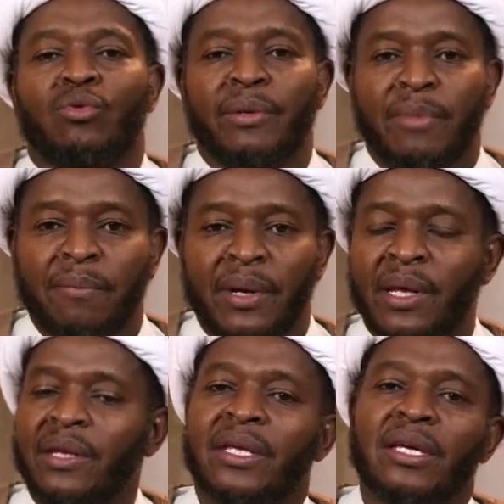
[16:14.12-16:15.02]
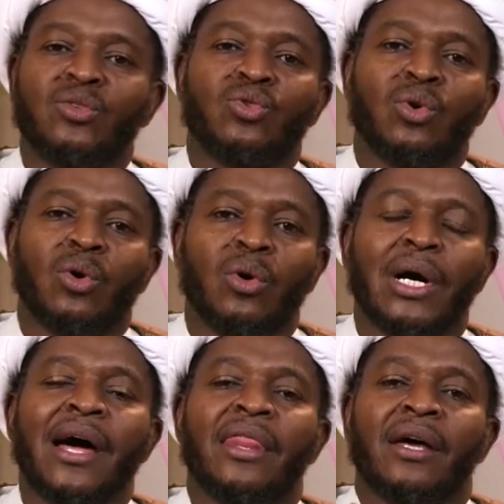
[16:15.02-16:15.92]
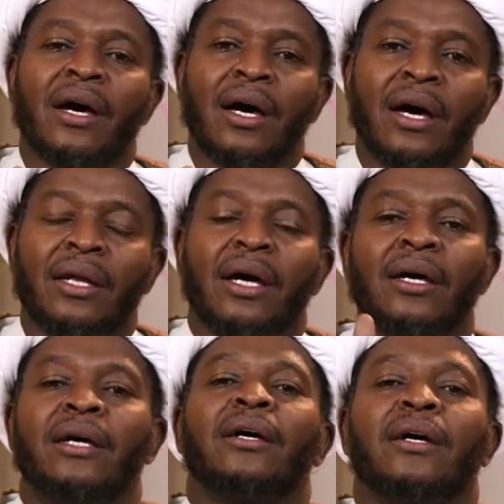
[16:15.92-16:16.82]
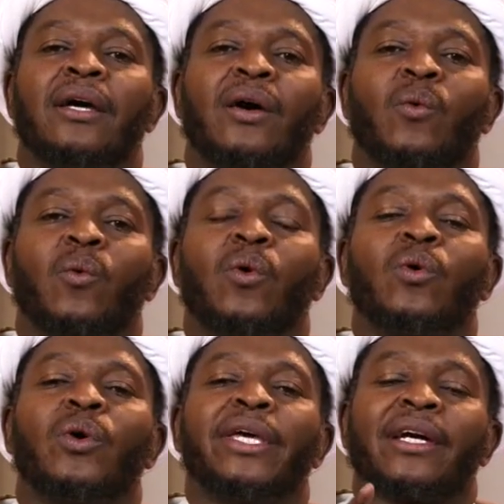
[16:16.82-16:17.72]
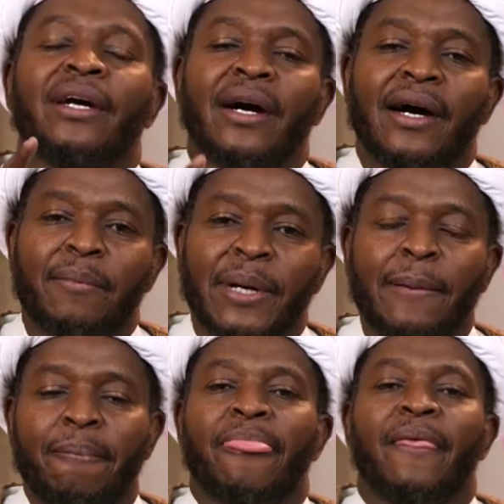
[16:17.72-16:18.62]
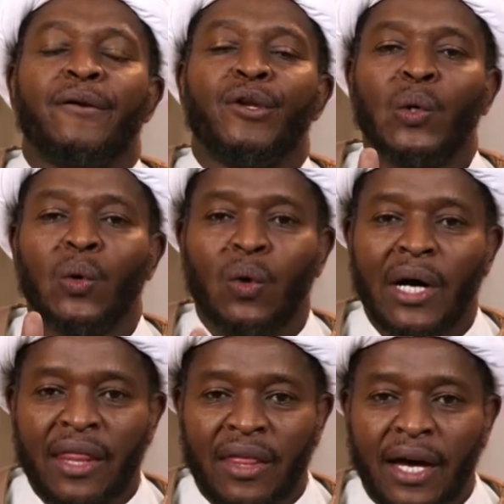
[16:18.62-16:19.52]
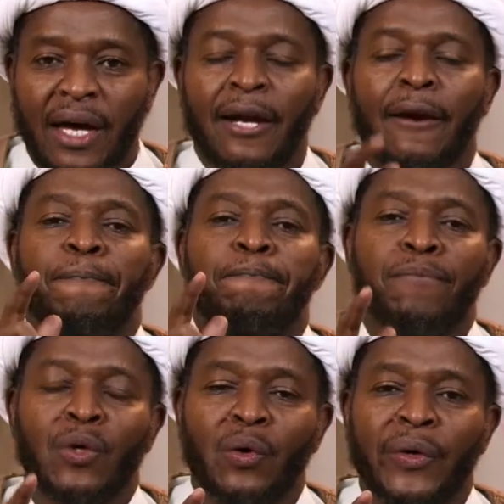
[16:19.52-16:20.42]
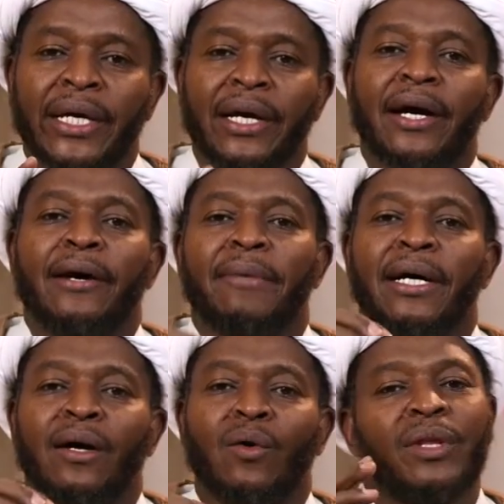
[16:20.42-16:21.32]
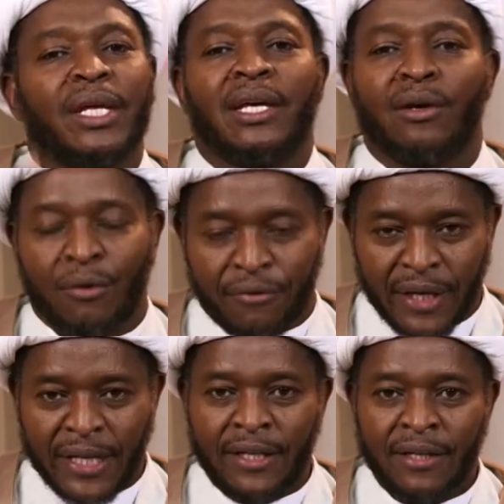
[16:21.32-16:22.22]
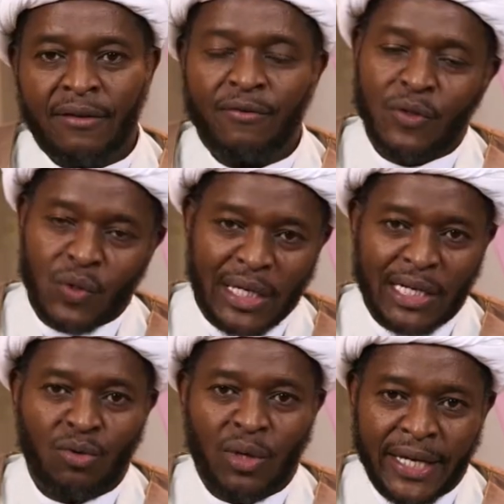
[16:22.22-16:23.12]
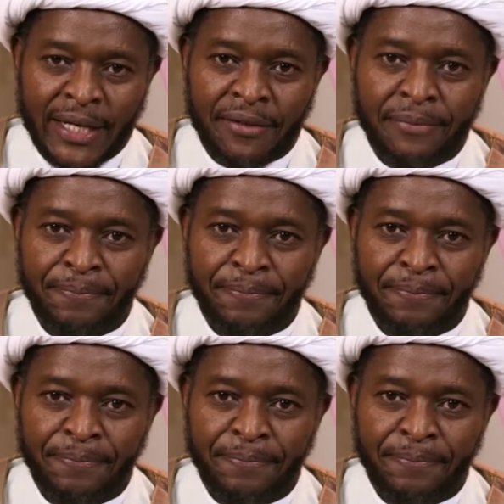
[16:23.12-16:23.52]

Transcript: remember that there is no adhana wa iqama, no adhan, no iqama on the day of Eid for Salatul Eid.